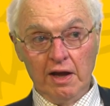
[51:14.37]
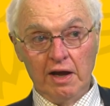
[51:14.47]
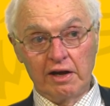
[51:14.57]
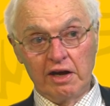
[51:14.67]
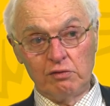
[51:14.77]

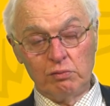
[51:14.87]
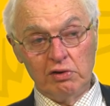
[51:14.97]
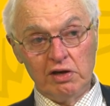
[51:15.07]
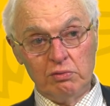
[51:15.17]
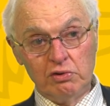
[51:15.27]
again,
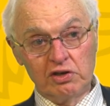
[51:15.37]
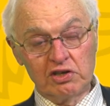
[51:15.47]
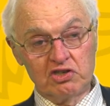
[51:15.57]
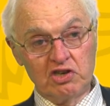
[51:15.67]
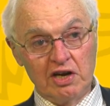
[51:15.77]
we would
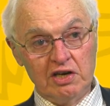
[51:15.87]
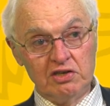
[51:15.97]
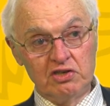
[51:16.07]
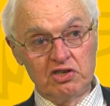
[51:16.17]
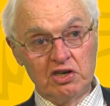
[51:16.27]

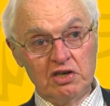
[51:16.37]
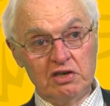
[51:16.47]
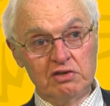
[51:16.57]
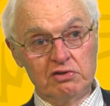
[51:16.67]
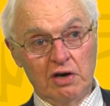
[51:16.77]
exchange
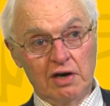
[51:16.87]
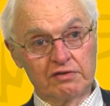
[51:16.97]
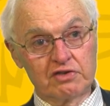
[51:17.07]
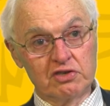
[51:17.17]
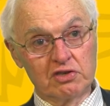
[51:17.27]

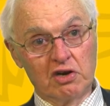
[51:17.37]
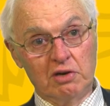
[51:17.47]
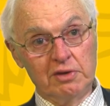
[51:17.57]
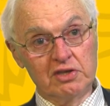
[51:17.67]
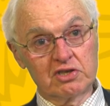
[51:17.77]
drafts and
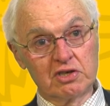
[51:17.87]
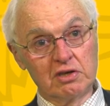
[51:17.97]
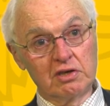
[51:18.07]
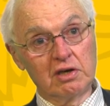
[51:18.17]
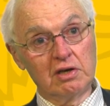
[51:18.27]
comments
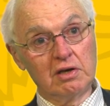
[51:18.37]
and